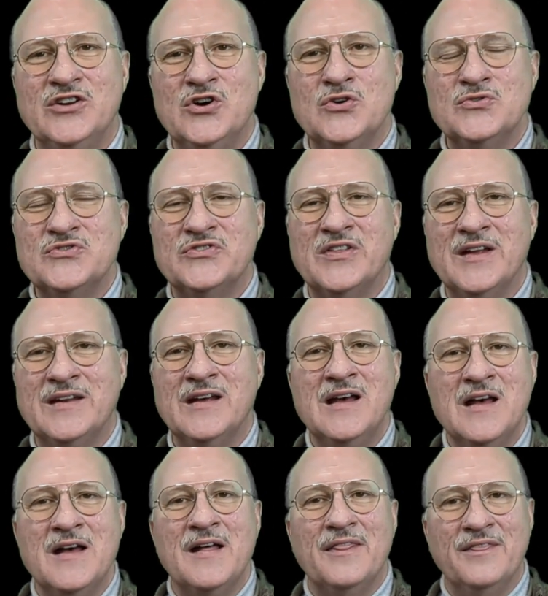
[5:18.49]
knows that
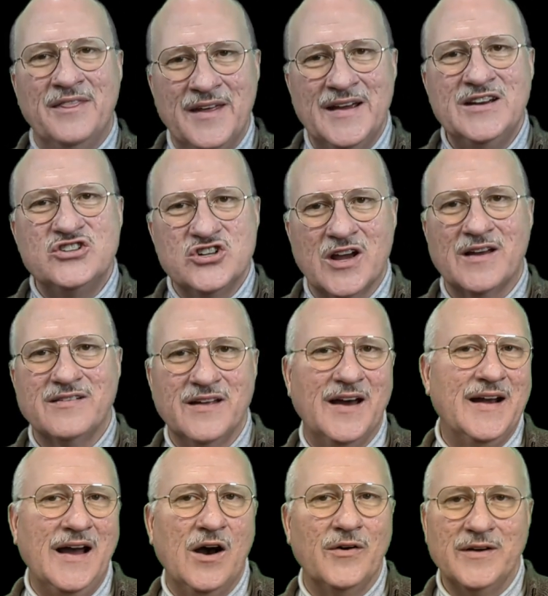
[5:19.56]
they check
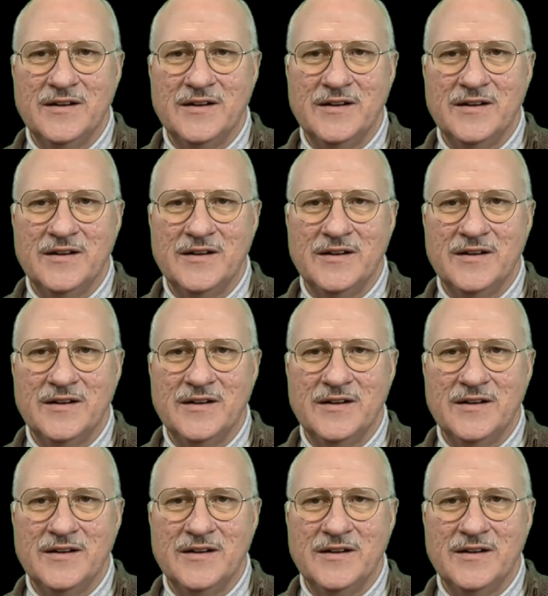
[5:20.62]
that out.